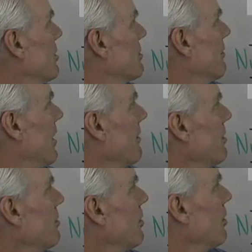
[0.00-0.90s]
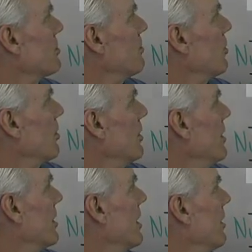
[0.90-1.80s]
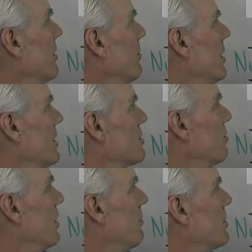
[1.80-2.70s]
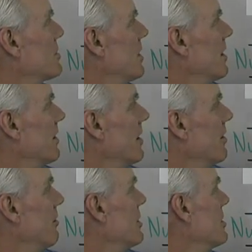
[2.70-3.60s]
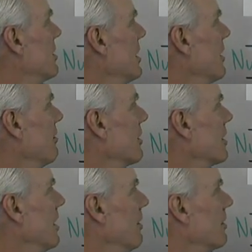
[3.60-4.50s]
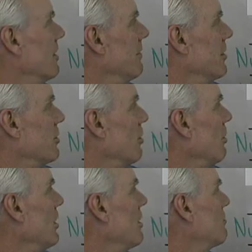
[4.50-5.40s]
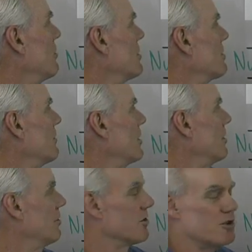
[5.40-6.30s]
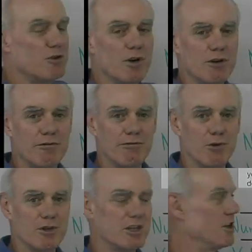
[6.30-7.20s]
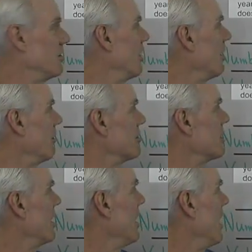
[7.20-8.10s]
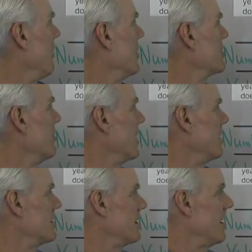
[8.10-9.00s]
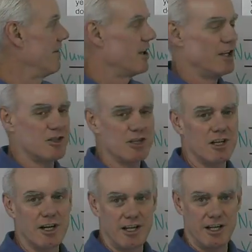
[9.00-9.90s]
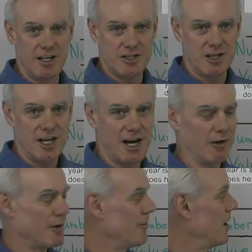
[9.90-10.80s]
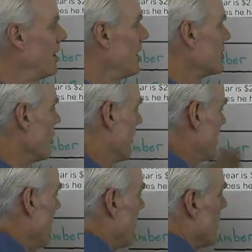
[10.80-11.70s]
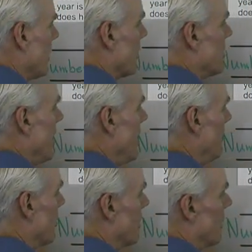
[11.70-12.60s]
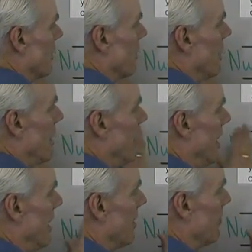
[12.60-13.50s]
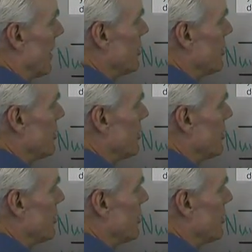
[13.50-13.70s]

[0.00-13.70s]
There's $500 more in the account that pays 12% than there is in the other account. If the total interest for the year is $214, how much money does he have in each account? So I've set up a little table here, and my